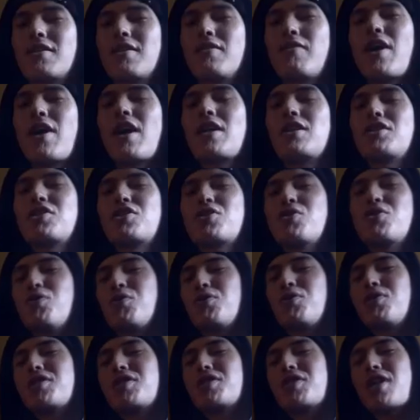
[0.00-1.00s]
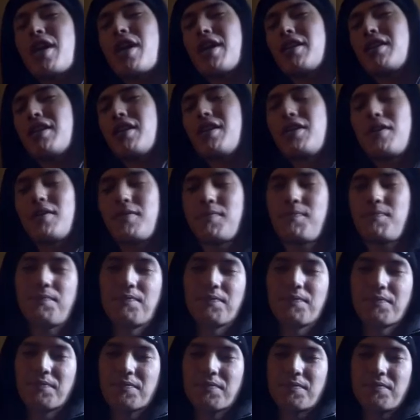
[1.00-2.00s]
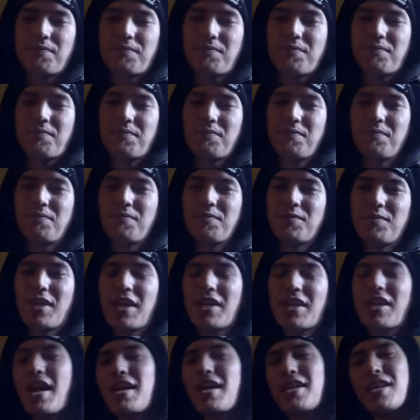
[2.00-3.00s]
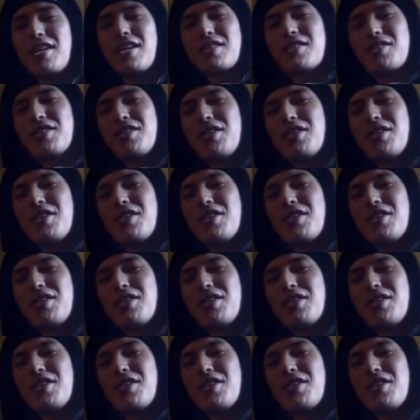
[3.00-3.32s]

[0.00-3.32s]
valley's cool. It's like it kind of gets,